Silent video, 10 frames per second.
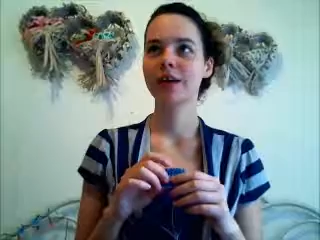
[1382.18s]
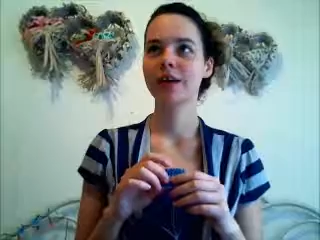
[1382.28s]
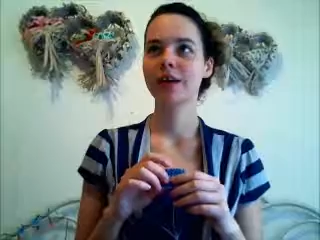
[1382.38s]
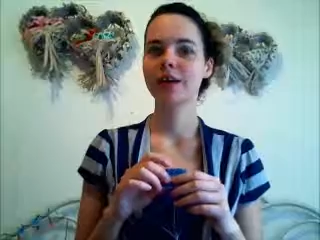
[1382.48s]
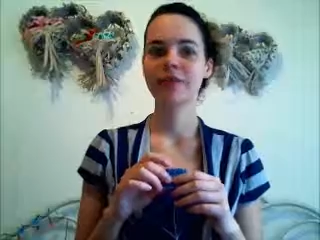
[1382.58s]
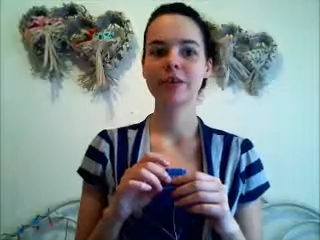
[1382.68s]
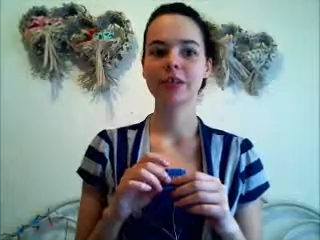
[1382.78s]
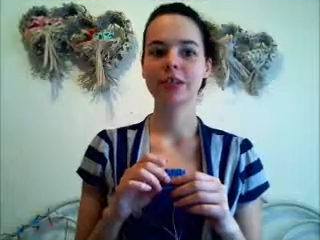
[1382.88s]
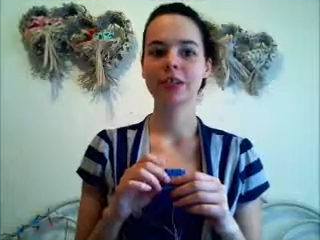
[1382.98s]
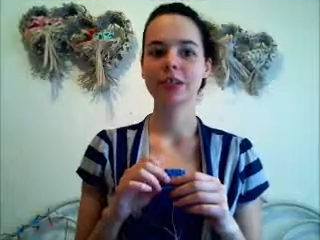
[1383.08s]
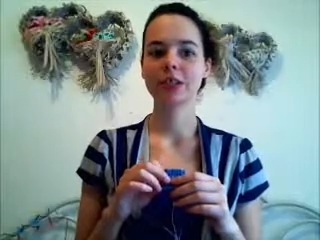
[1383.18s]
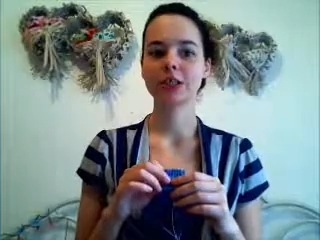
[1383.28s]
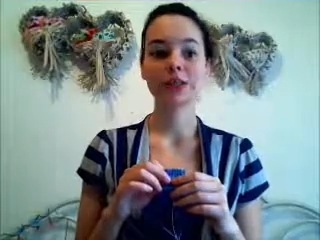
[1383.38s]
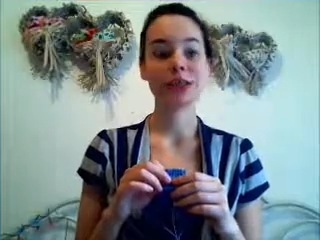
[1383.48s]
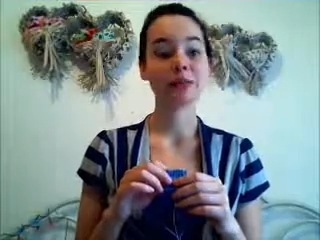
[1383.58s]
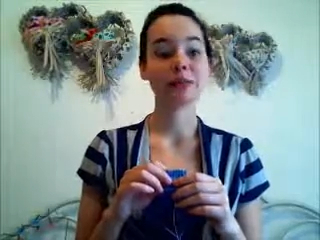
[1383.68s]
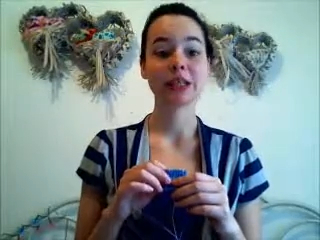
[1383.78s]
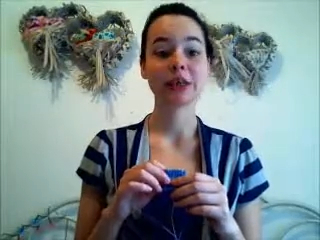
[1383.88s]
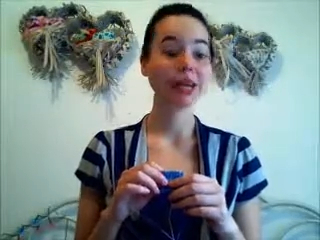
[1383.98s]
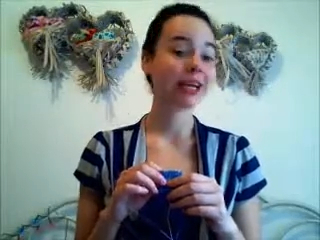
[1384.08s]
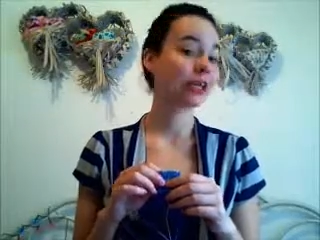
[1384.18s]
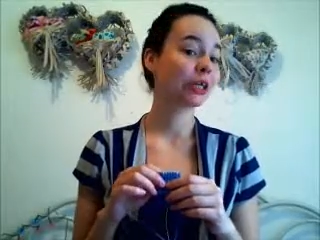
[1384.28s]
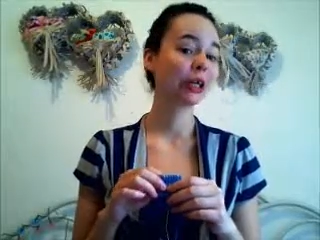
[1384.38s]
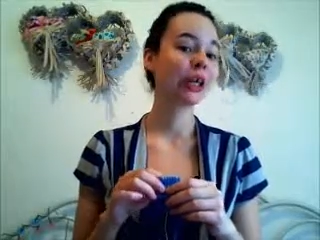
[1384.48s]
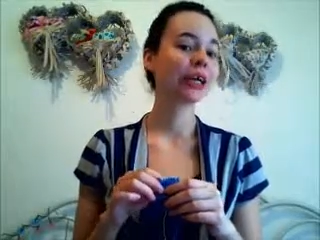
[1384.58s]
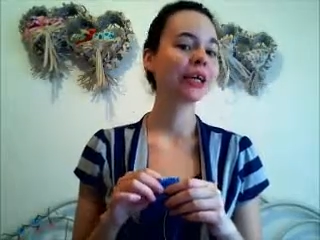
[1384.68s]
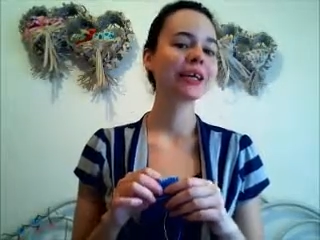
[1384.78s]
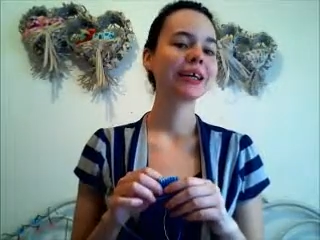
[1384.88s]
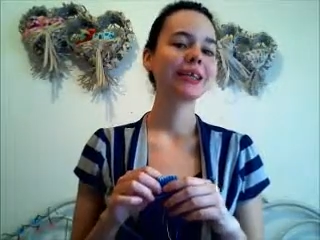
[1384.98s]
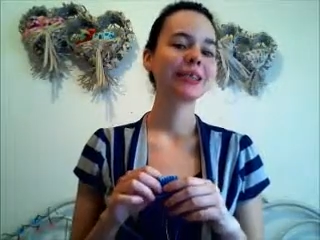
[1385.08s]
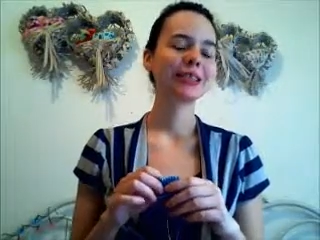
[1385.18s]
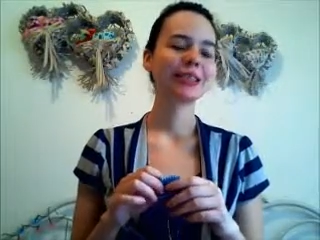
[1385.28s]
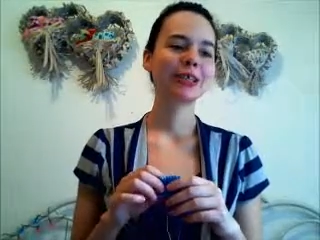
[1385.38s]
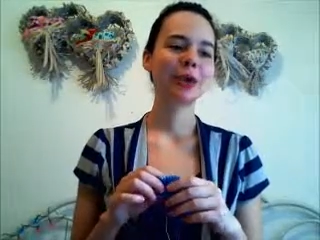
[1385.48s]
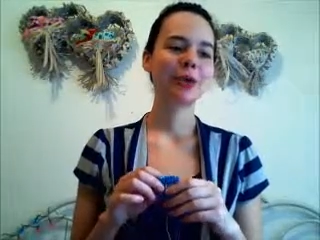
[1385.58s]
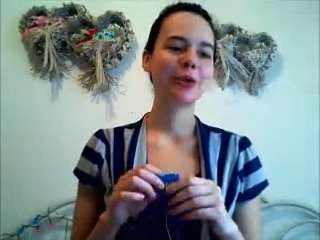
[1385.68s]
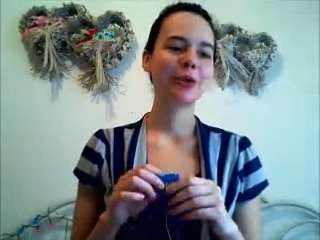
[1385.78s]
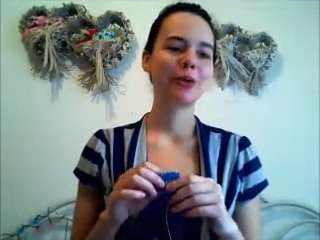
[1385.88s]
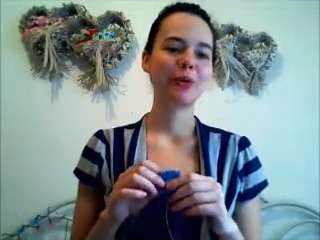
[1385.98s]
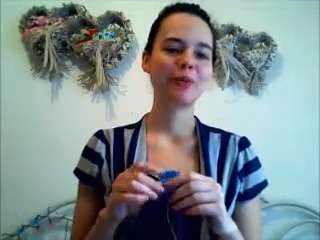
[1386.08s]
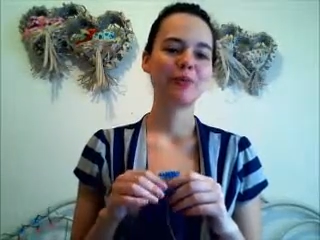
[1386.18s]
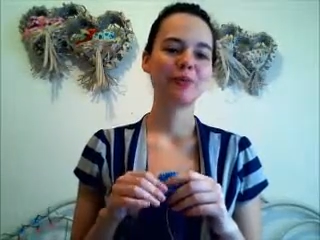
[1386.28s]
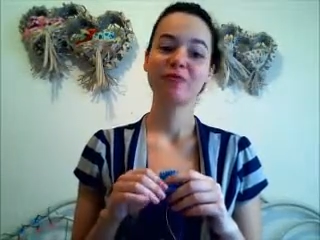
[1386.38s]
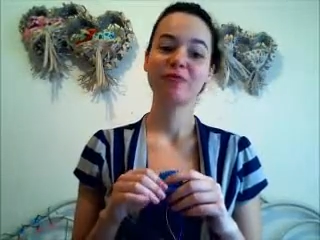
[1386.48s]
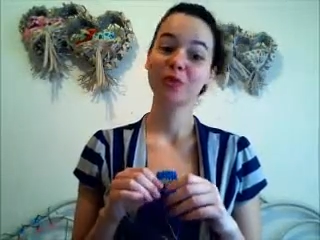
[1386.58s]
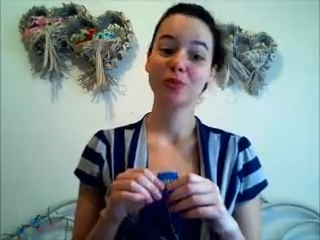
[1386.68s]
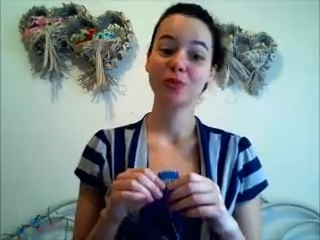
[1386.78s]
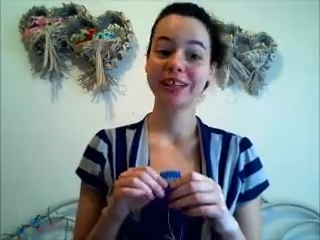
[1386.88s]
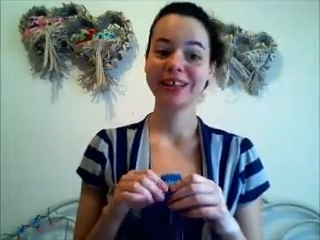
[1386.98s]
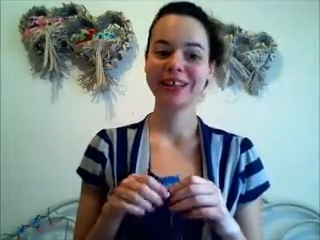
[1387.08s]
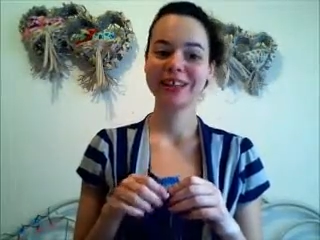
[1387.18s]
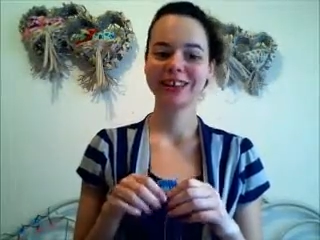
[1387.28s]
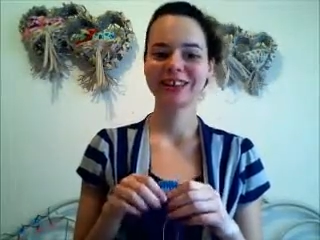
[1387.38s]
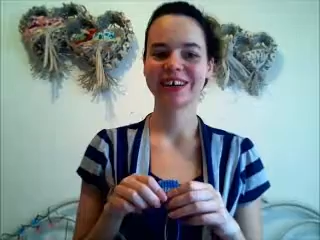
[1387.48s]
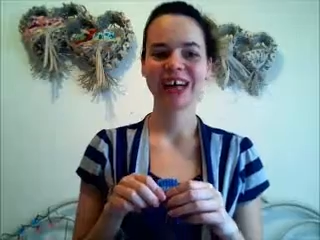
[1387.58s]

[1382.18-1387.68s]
in a very timely manner. So, future planning here.